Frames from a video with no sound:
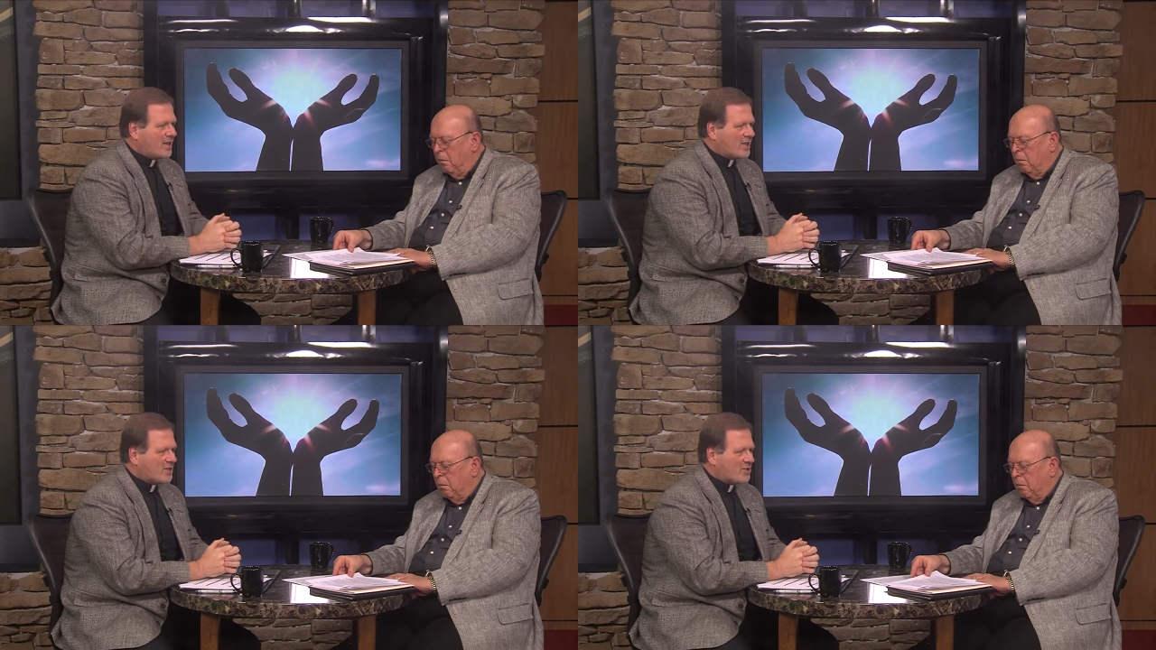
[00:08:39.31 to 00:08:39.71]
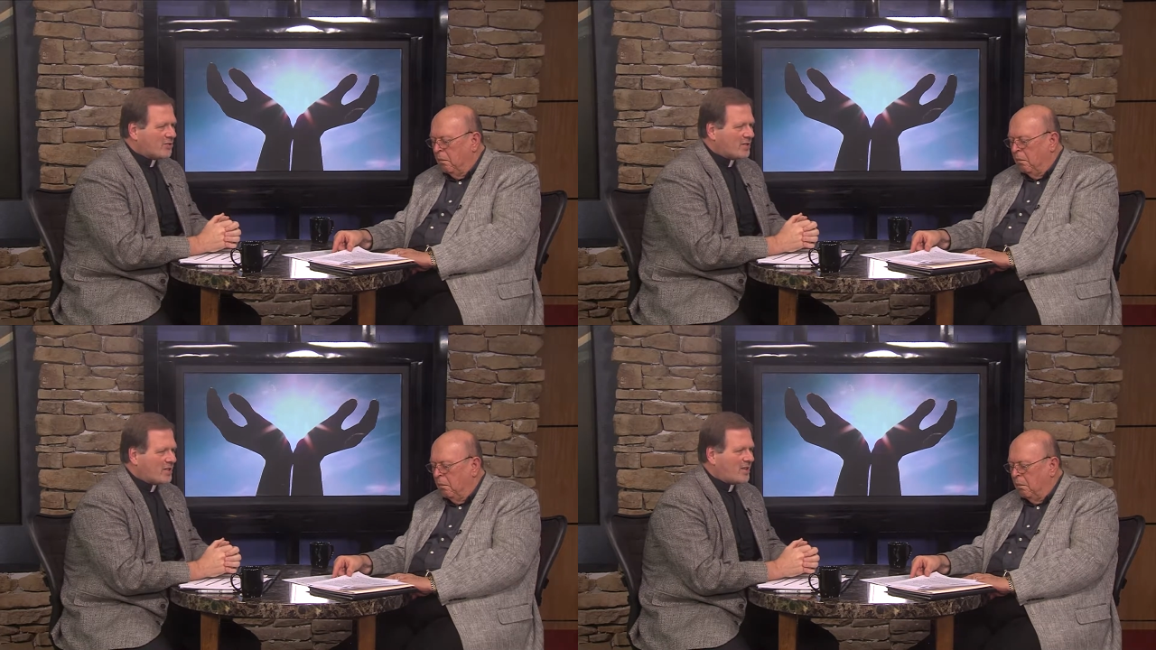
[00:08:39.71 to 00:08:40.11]
Speaker 1: Uh,
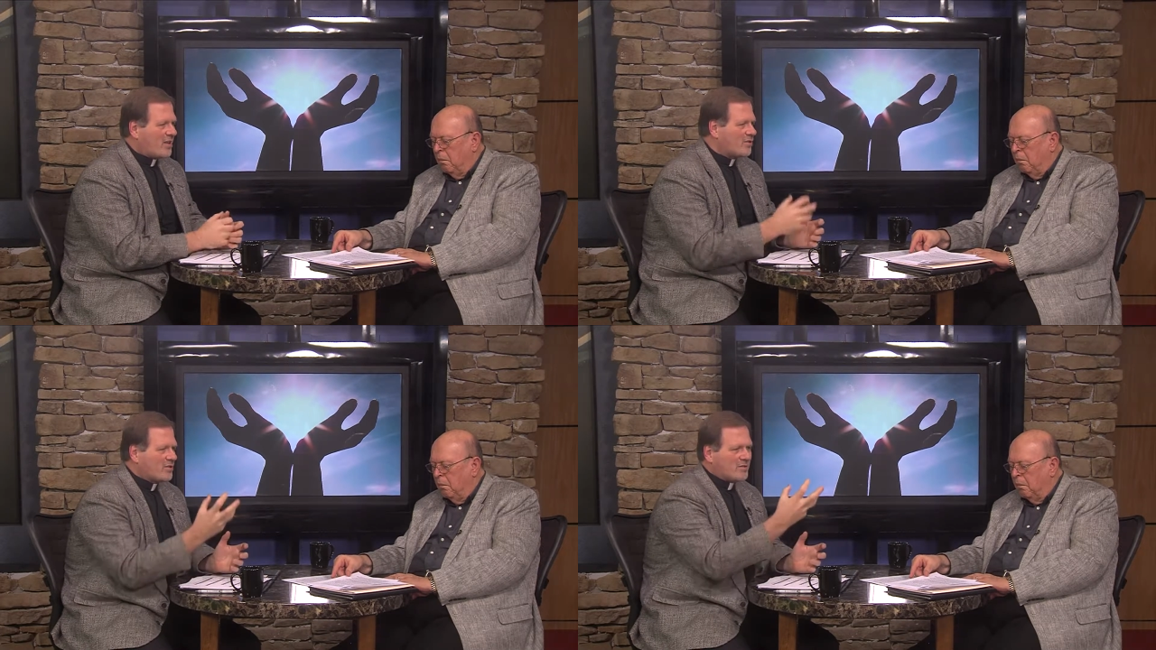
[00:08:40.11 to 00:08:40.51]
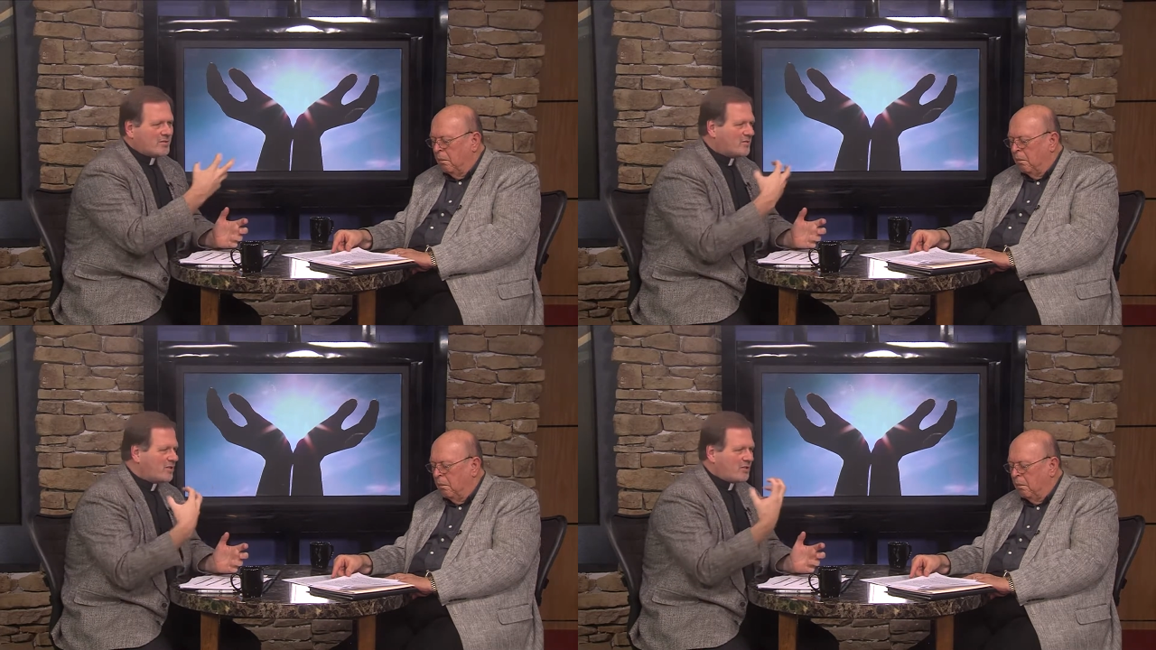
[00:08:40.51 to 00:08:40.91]
certainly, the
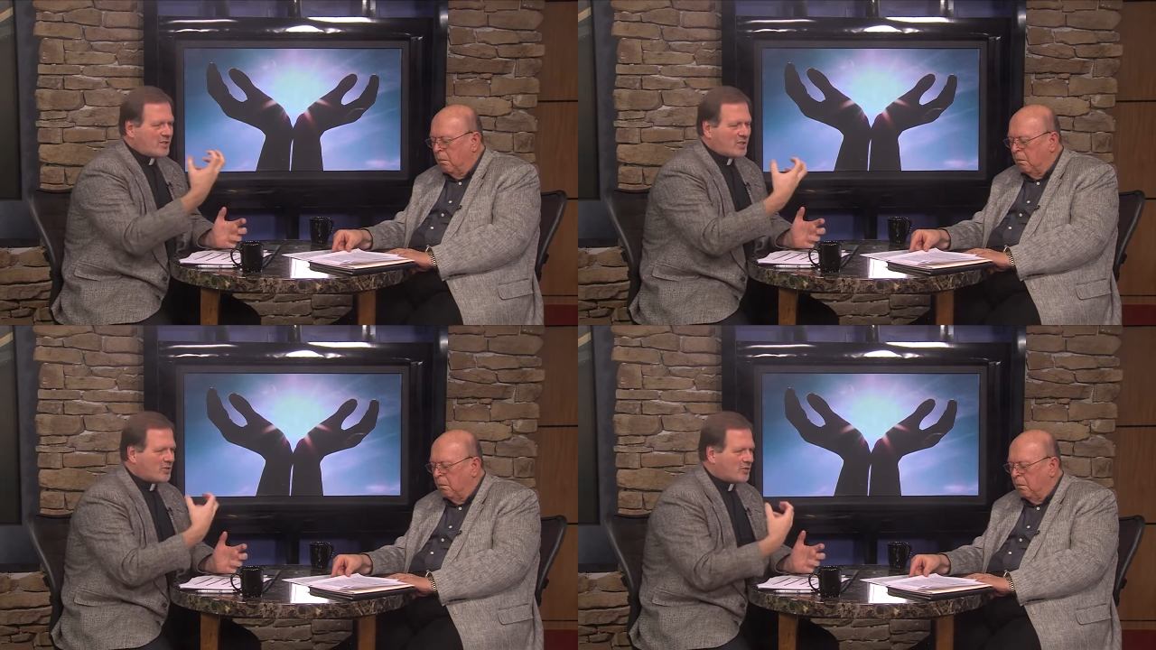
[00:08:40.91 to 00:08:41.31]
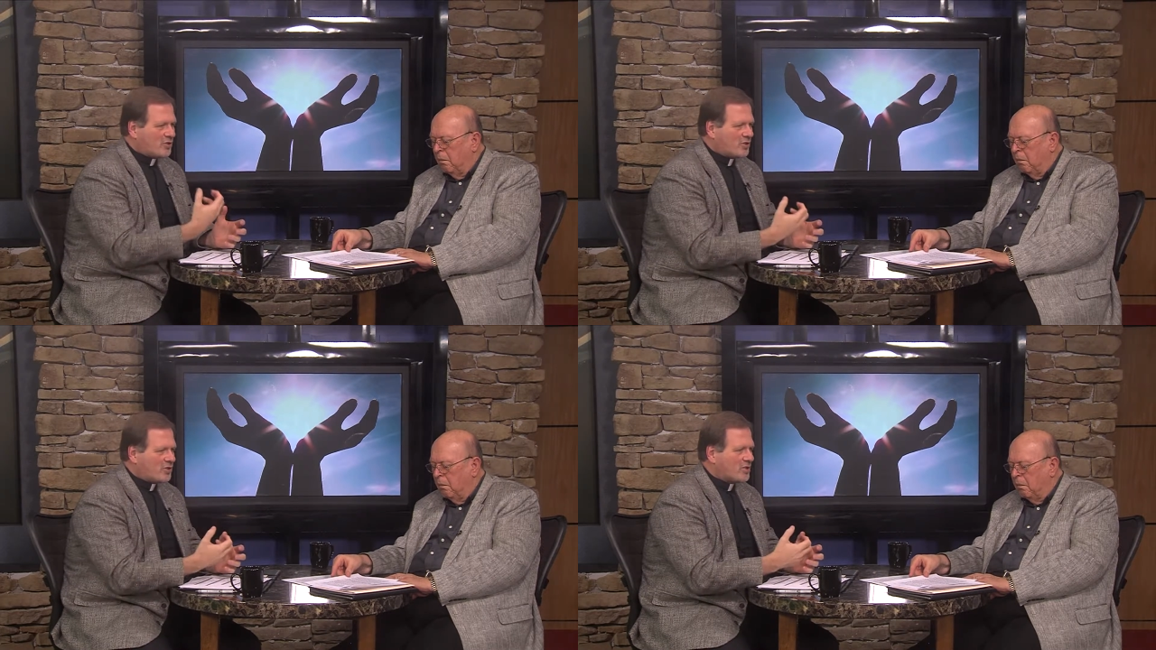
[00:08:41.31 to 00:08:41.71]
other you know titular
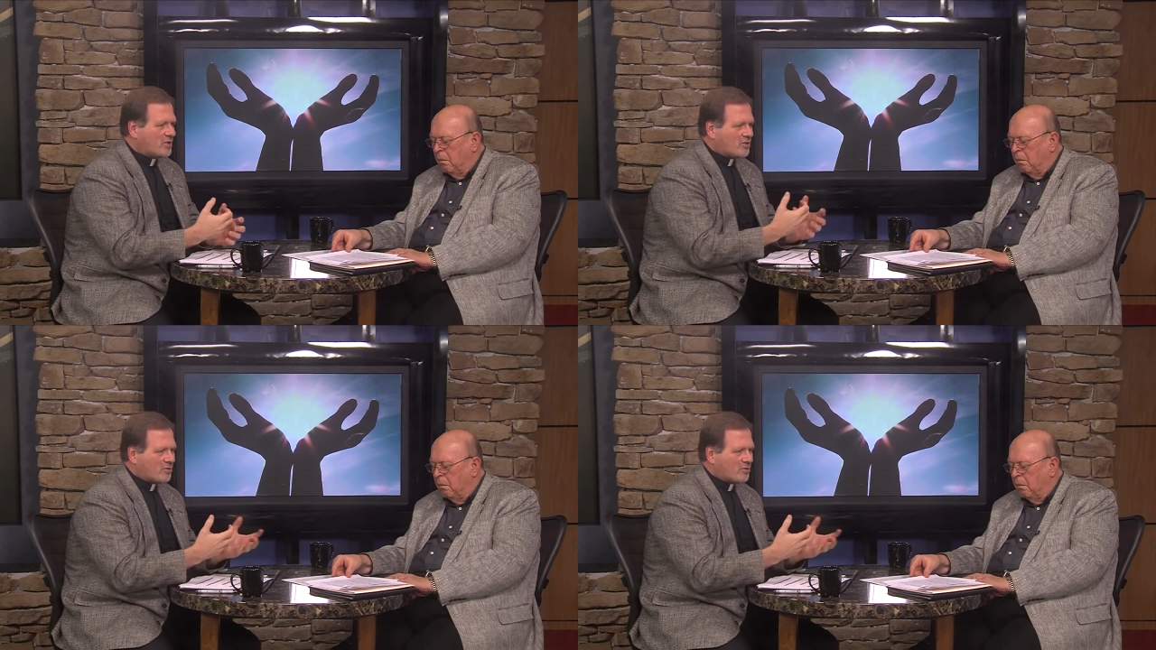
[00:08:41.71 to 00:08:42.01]
churches,